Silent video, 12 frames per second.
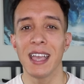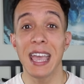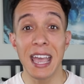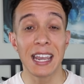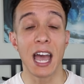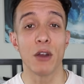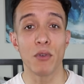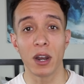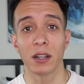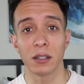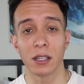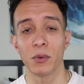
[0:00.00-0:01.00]
And
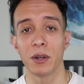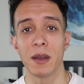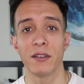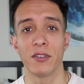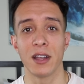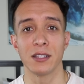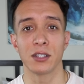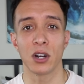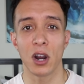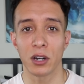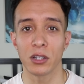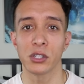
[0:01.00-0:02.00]
ironically, one of my friends,
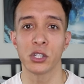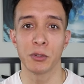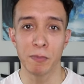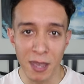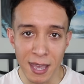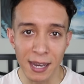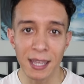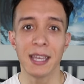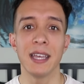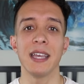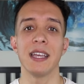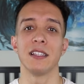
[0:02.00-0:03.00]
Carl Schmidt,
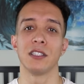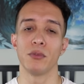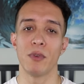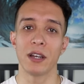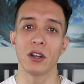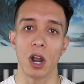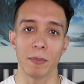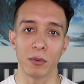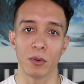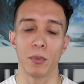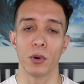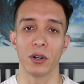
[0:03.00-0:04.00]
is the red carpet
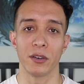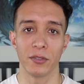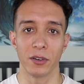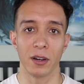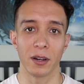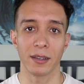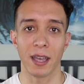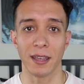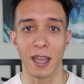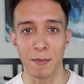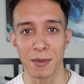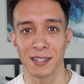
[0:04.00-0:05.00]
reporter for K
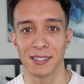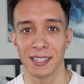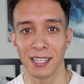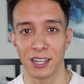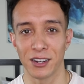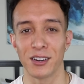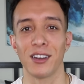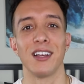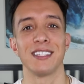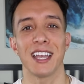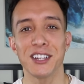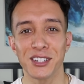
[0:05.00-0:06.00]
A B C here in
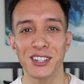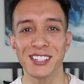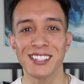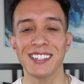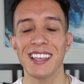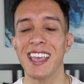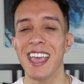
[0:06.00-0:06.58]
Los Angeles.